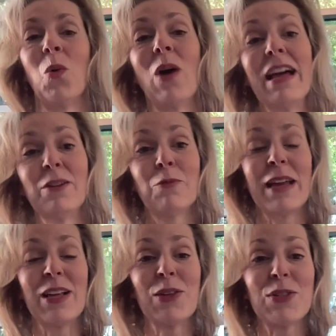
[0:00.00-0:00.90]
one
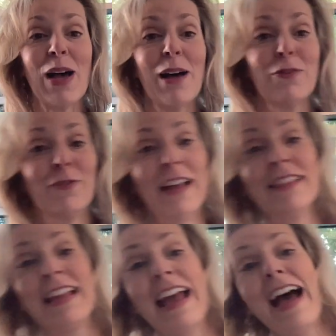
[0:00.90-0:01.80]
wheel's off
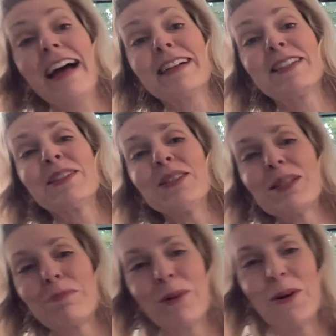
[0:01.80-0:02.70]
and the
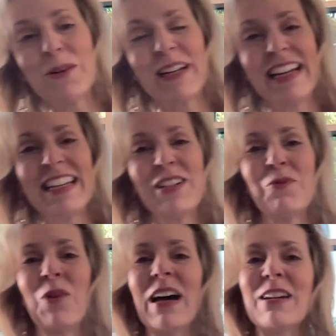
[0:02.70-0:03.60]
axle's
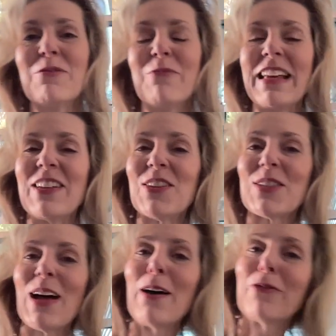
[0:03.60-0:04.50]
broken. One
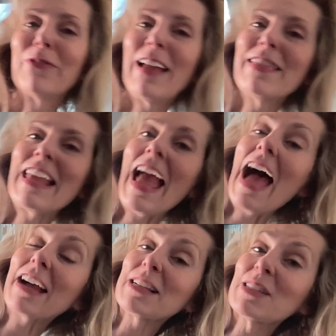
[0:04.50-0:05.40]
wheel's off and the
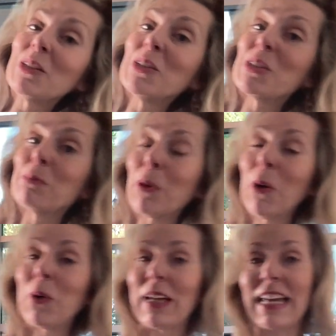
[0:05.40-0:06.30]
axle's
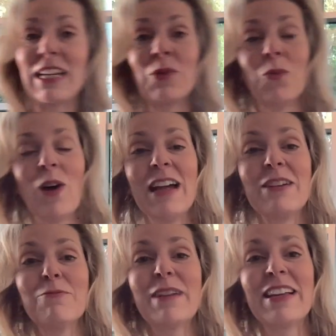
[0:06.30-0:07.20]
broken.
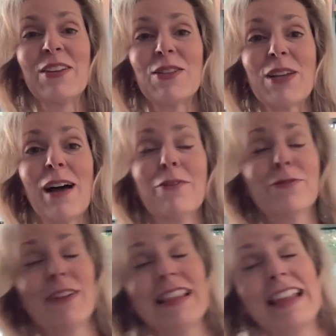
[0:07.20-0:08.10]
One wheel's
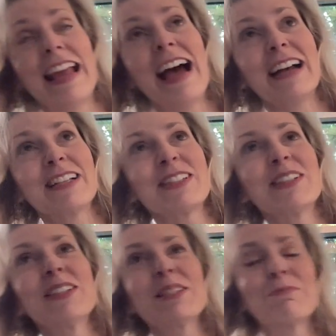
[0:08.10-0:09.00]
off and the
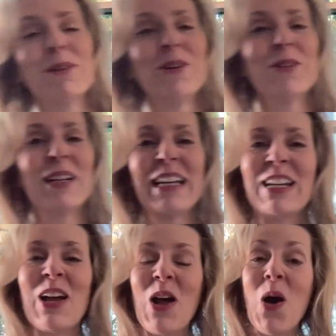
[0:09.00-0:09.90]
axle's
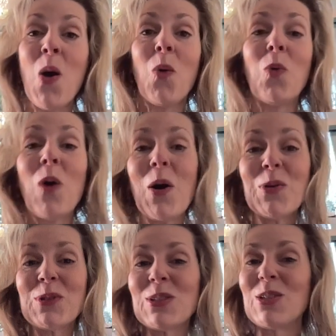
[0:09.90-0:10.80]
broken.
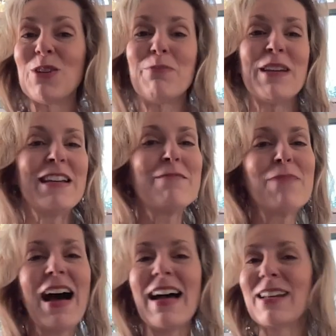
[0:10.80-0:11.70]
Won't you be
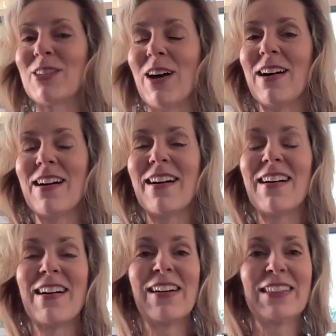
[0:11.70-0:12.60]
my
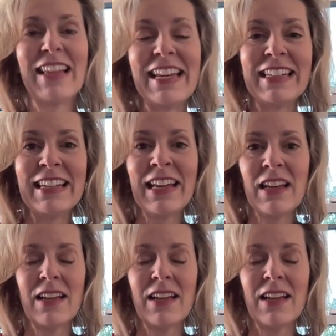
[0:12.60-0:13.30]
darling?